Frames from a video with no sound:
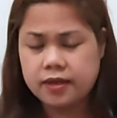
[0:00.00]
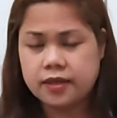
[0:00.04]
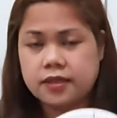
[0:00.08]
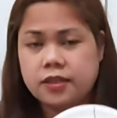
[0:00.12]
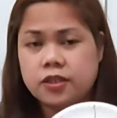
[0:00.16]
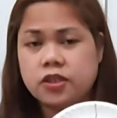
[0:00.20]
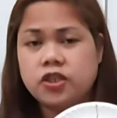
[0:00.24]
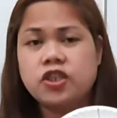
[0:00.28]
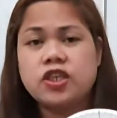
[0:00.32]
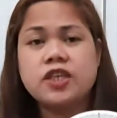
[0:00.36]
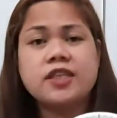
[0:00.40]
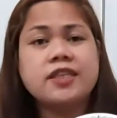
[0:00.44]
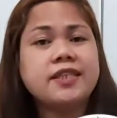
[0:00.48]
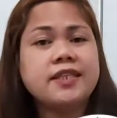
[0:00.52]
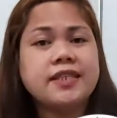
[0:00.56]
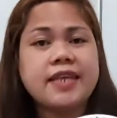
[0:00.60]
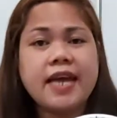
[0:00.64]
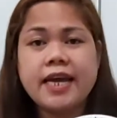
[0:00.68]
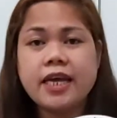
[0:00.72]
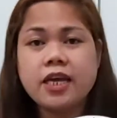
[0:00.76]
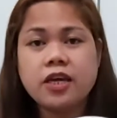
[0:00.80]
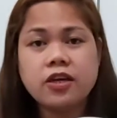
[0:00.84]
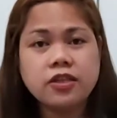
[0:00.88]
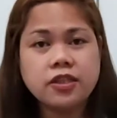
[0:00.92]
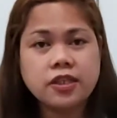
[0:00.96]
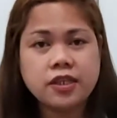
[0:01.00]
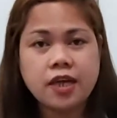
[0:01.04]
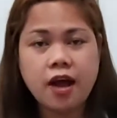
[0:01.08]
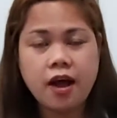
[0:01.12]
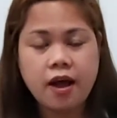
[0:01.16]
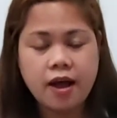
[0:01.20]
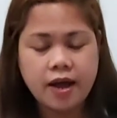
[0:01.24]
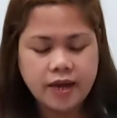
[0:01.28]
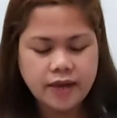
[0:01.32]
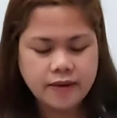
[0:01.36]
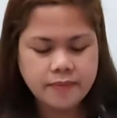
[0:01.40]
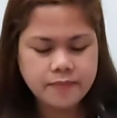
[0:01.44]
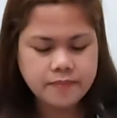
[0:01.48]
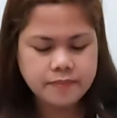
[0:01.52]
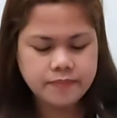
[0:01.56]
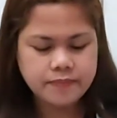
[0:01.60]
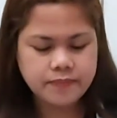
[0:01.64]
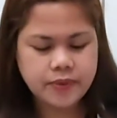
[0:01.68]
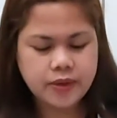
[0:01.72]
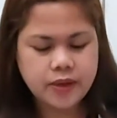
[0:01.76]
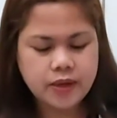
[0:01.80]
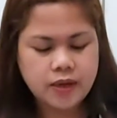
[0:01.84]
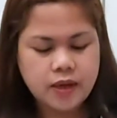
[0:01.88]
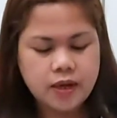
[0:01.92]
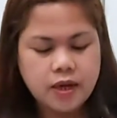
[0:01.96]
So just take your time.
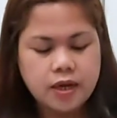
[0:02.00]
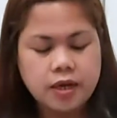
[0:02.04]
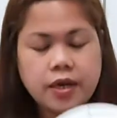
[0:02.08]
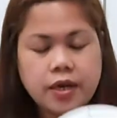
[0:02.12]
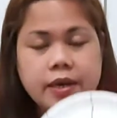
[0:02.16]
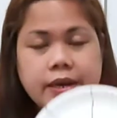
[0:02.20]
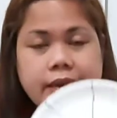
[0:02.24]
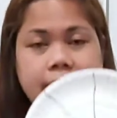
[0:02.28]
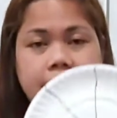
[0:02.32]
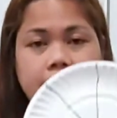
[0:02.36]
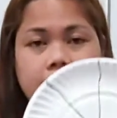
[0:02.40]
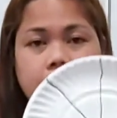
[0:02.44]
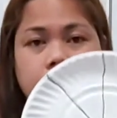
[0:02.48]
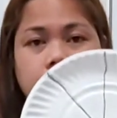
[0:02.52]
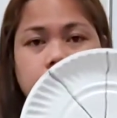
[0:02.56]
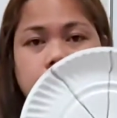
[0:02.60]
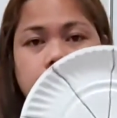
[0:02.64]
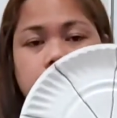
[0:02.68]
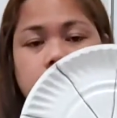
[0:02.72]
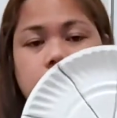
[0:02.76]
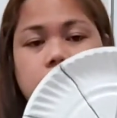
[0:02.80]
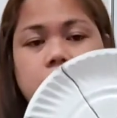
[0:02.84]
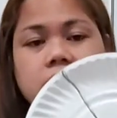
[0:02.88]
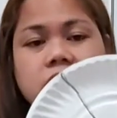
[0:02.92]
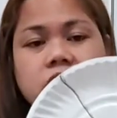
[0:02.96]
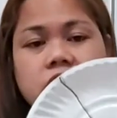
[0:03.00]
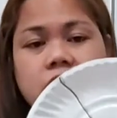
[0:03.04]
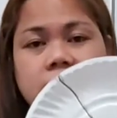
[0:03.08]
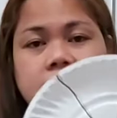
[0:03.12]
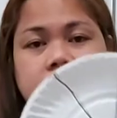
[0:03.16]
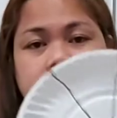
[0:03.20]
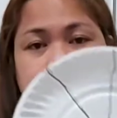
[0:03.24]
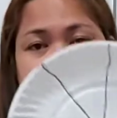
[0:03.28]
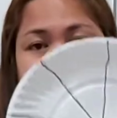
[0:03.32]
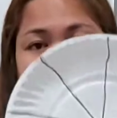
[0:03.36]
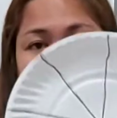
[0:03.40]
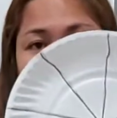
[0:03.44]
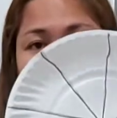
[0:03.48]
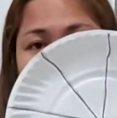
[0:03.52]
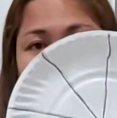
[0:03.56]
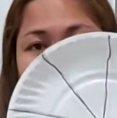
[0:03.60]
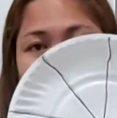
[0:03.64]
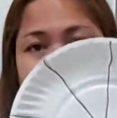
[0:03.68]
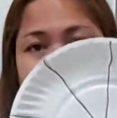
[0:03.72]
Now, just like